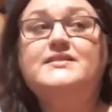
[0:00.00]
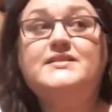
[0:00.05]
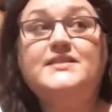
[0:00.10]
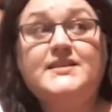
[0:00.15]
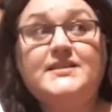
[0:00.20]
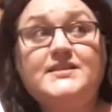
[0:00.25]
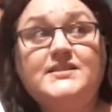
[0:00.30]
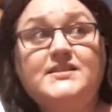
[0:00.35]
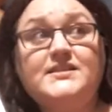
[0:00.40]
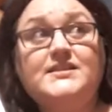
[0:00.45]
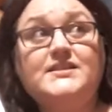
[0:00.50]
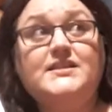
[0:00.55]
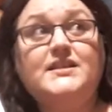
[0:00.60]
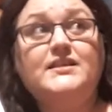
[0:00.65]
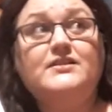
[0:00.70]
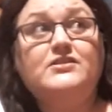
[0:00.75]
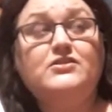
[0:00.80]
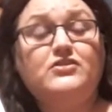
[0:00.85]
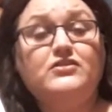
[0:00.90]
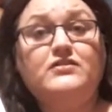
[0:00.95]
This
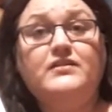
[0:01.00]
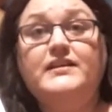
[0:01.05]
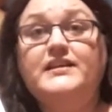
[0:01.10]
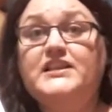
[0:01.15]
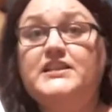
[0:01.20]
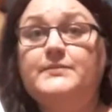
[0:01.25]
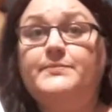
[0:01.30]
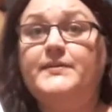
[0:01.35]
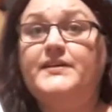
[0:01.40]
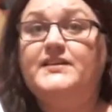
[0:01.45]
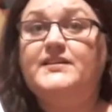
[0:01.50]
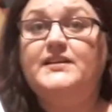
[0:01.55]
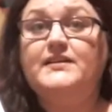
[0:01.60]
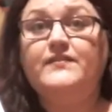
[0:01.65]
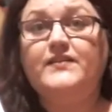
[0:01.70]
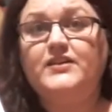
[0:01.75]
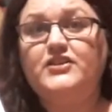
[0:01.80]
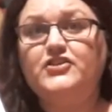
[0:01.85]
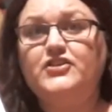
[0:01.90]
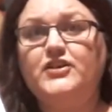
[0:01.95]
story needs to be a
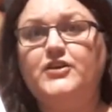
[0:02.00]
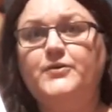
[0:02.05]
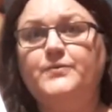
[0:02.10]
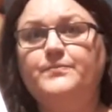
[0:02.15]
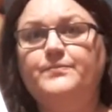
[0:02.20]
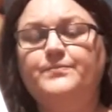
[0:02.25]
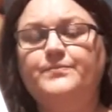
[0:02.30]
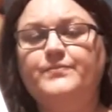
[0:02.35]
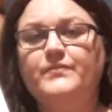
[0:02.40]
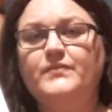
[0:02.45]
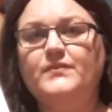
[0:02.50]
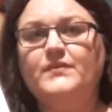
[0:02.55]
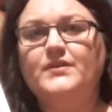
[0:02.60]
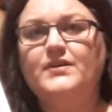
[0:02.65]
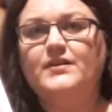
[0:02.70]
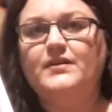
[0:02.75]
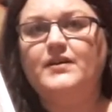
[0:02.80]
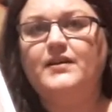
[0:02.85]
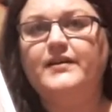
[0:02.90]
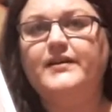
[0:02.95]
TV show,
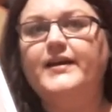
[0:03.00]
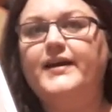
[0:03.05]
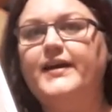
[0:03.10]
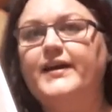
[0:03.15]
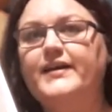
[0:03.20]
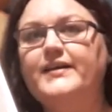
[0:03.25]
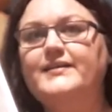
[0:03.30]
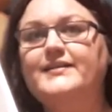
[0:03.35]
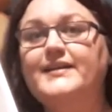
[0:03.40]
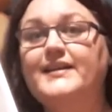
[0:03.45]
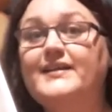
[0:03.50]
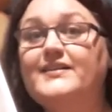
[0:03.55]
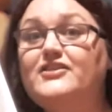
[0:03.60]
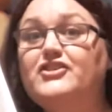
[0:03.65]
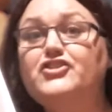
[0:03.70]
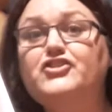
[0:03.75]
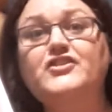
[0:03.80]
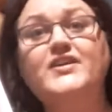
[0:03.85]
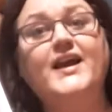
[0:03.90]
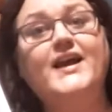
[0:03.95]
okay?
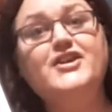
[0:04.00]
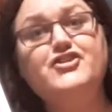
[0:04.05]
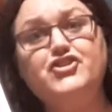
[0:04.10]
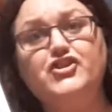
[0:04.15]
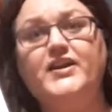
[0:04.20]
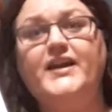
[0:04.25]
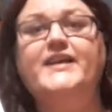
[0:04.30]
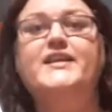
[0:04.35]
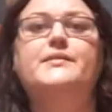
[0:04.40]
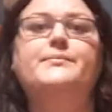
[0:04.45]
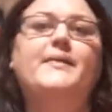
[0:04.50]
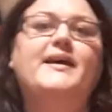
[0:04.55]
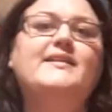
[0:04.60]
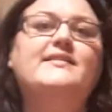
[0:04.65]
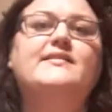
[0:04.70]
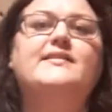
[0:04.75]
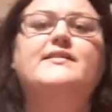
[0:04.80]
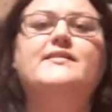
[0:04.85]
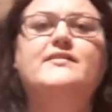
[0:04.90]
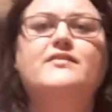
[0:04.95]
Just to educate the
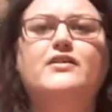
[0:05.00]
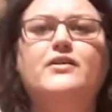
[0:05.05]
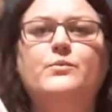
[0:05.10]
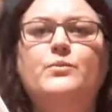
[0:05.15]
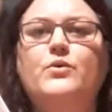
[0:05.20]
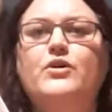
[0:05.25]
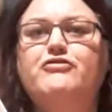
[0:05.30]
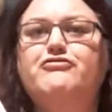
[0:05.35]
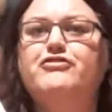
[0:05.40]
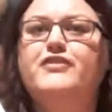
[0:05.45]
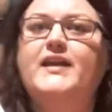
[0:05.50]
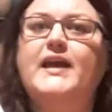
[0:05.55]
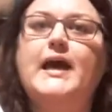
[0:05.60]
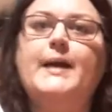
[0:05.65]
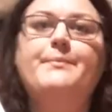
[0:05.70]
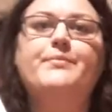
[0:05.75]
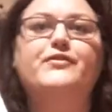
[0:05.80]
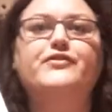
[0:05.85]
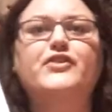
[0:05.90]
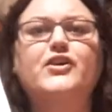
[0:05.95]
masses on what really
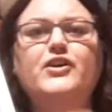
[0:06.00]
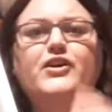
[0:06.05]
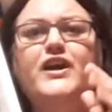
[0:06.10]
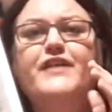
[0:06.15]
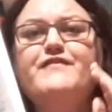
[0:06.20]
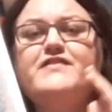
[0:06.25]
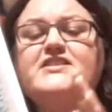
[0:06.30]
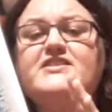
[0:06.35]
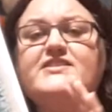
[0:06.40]
happened. Don't